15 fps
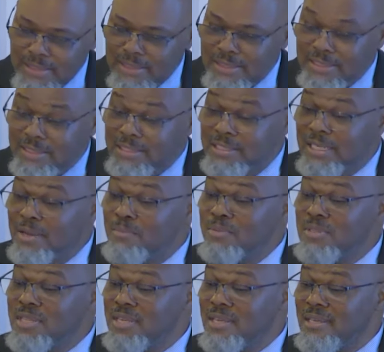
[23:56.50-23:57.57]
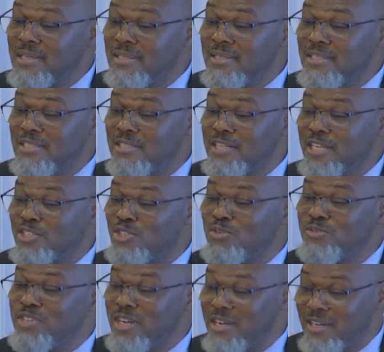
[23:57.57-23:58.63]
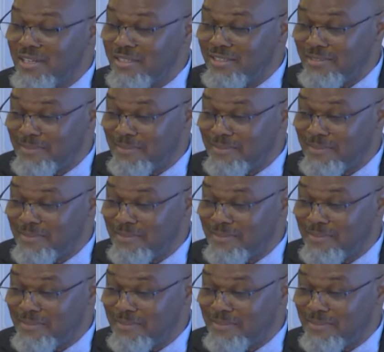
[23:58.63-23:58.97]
Some things that you've done